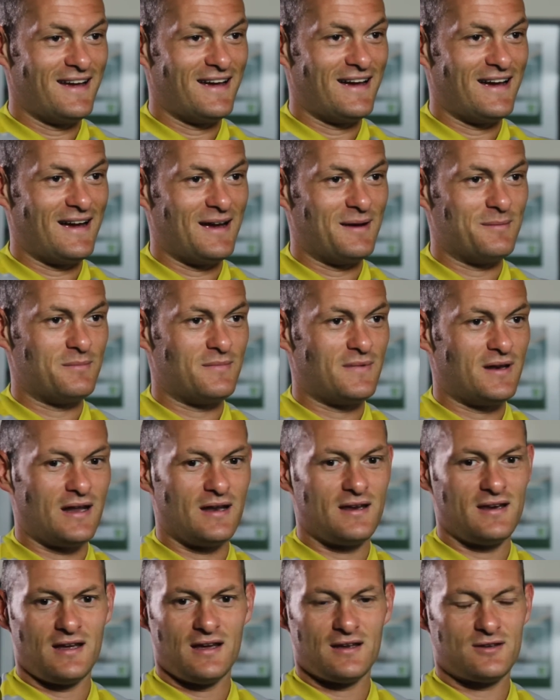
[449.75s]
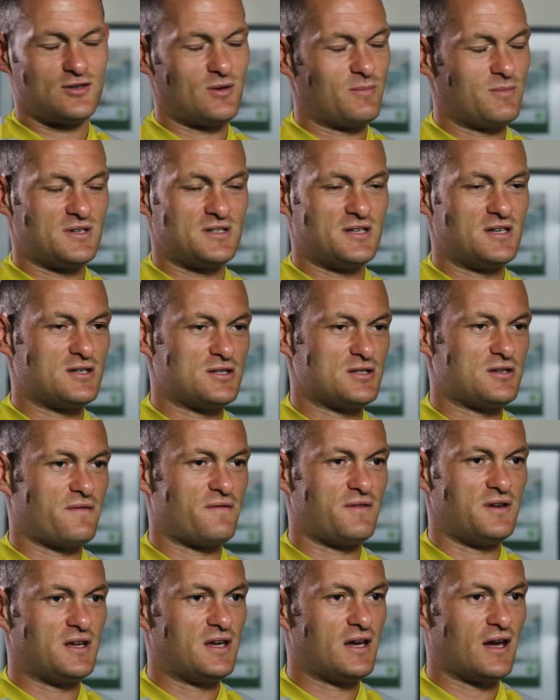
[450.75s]
And then, yeah, somebody says it's a
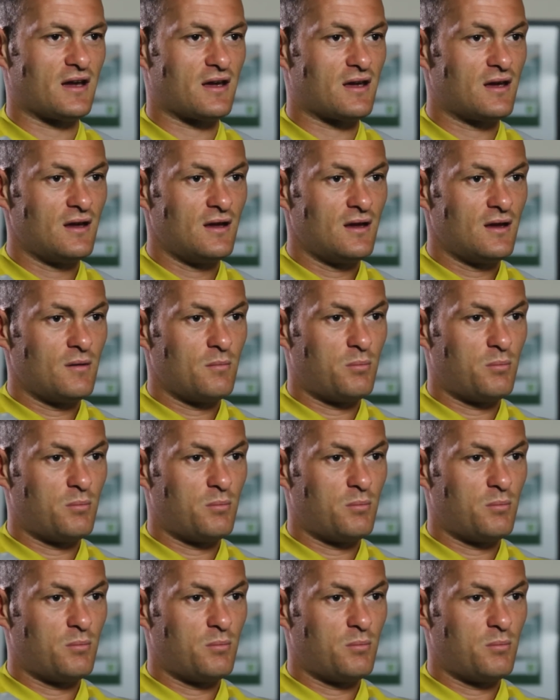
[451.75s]
free kick.